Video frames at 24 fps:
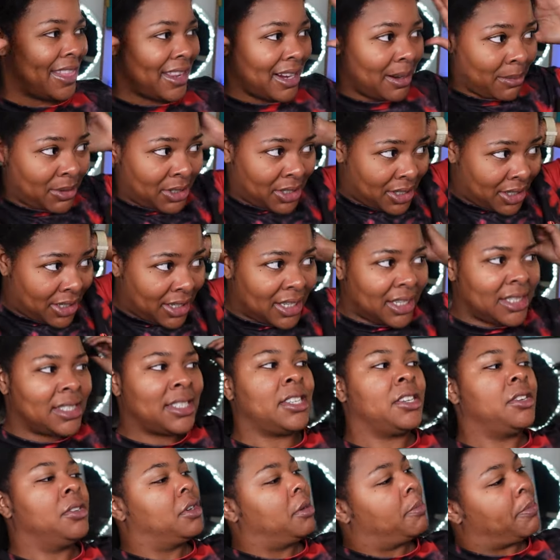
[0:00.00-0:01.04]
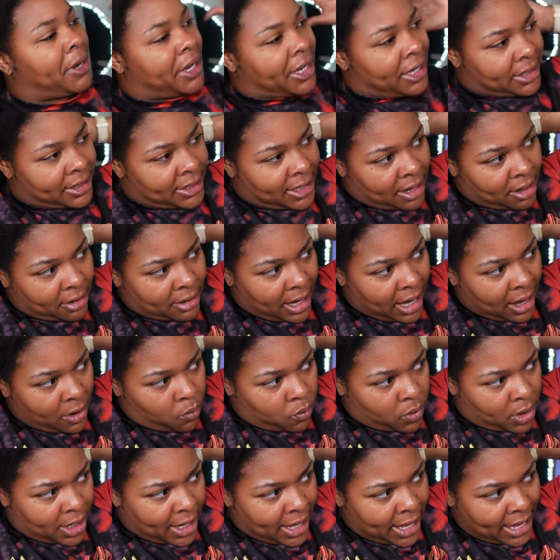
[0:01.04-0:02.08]
then I'm just going to continue to break it down. I
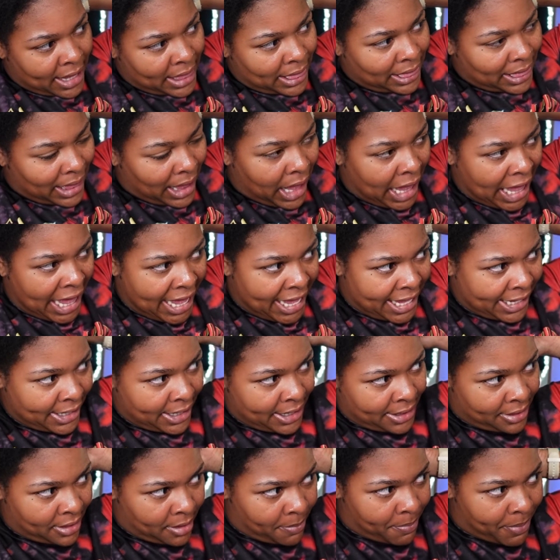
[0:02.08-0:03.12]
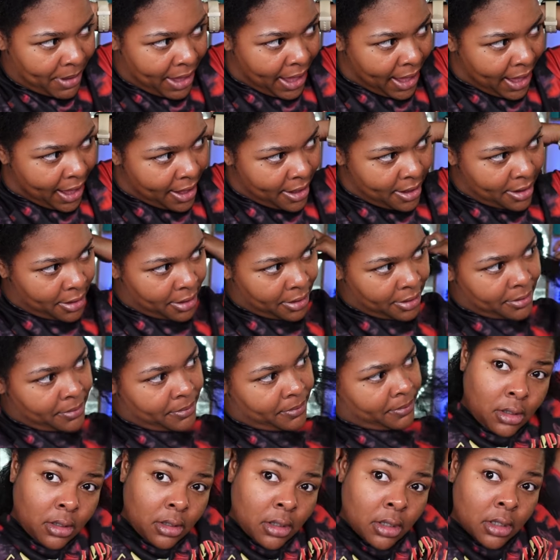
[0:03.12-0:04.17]
want a line in the back,
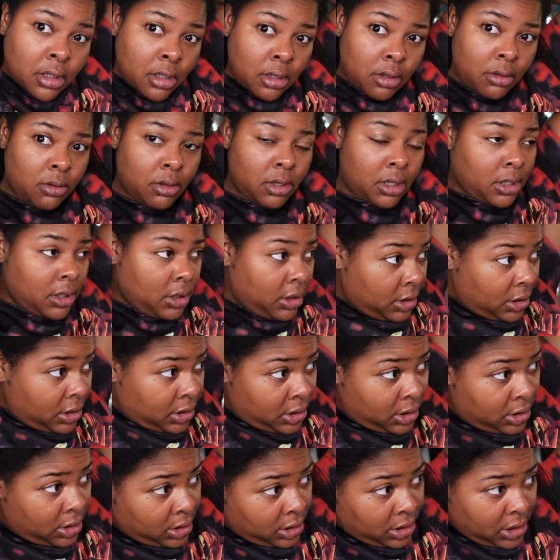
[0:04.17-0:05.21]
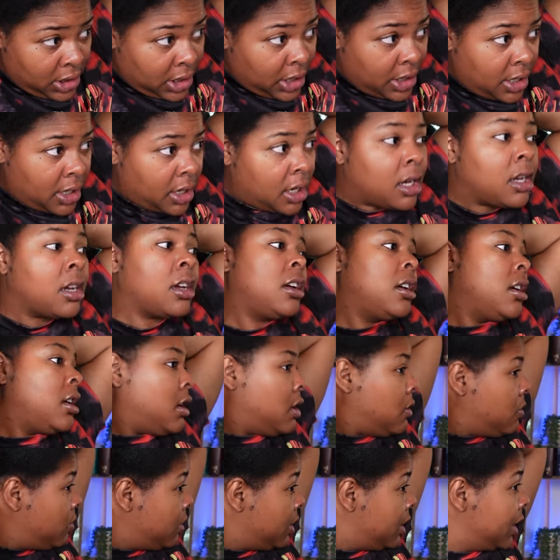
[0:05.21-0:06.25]
so you can see
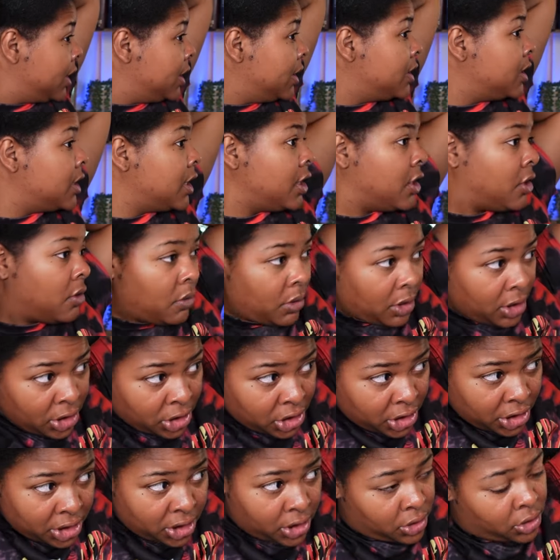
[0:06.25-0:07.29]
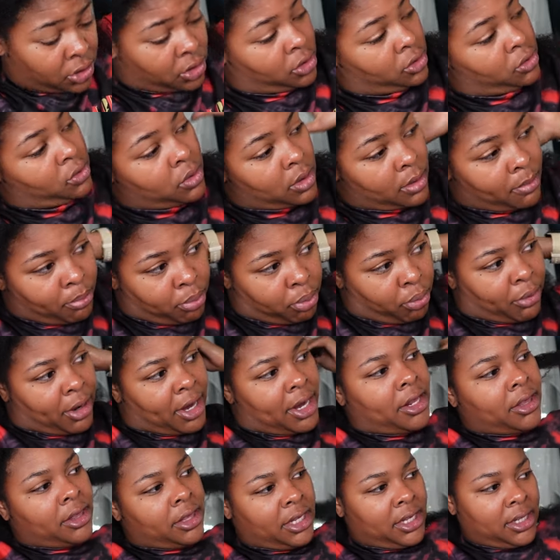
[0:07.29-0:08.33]
we're continuing just to
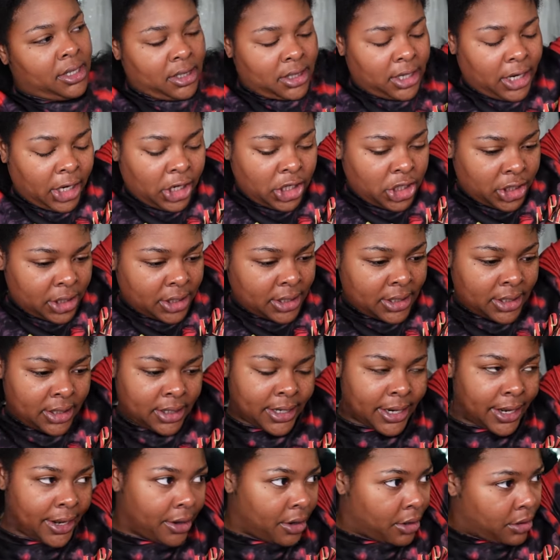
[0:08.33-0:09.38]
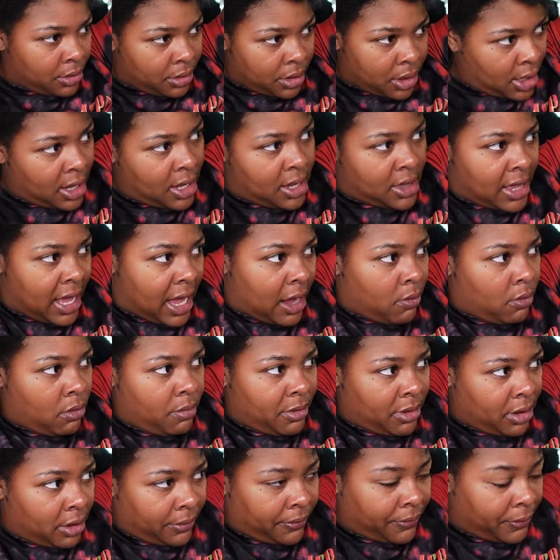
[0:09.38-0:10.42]
break these sections down, and that will
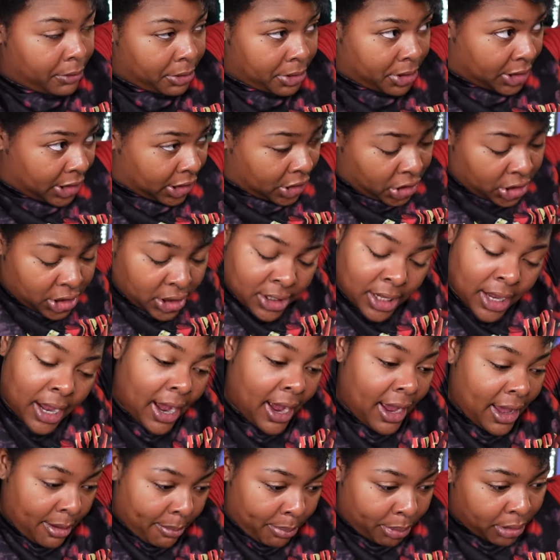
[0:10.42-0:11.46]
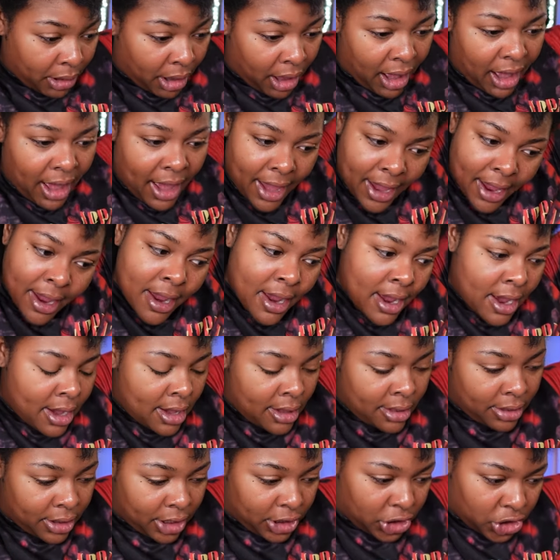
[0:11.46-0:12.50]
be the first section that I apply
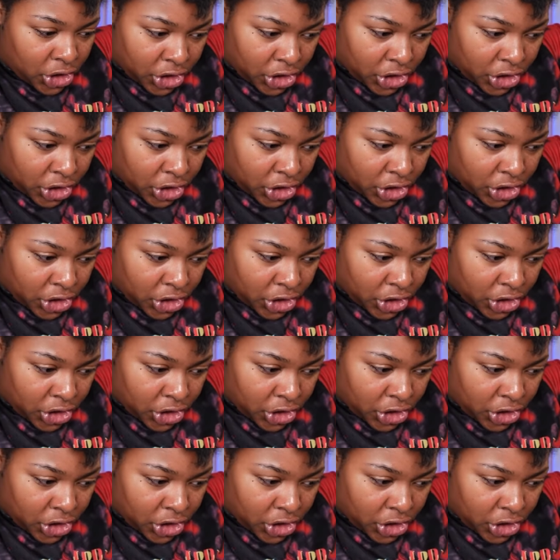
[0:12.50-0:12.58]
the